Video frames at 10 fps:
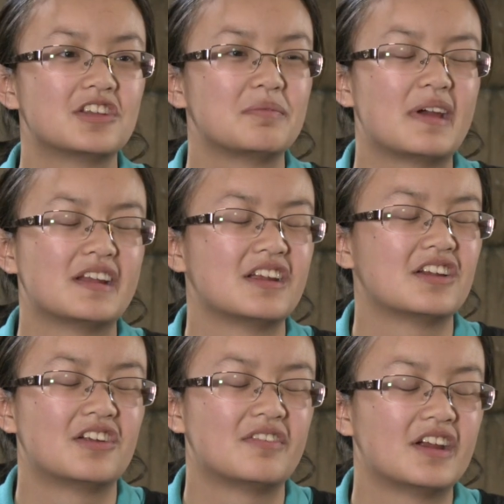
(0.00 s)
dependent
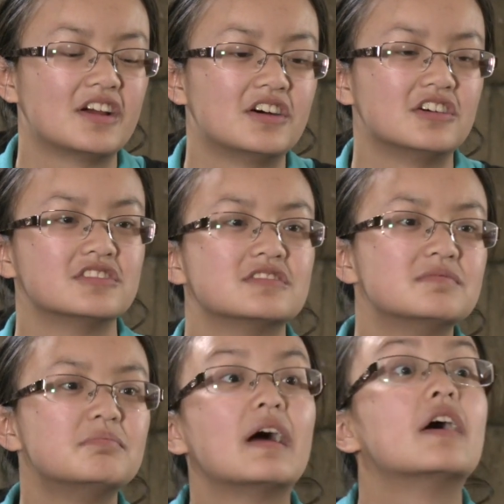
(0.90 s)
on my
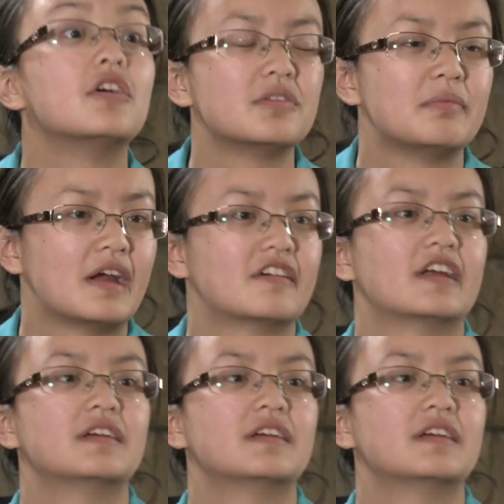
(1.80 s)
own merit,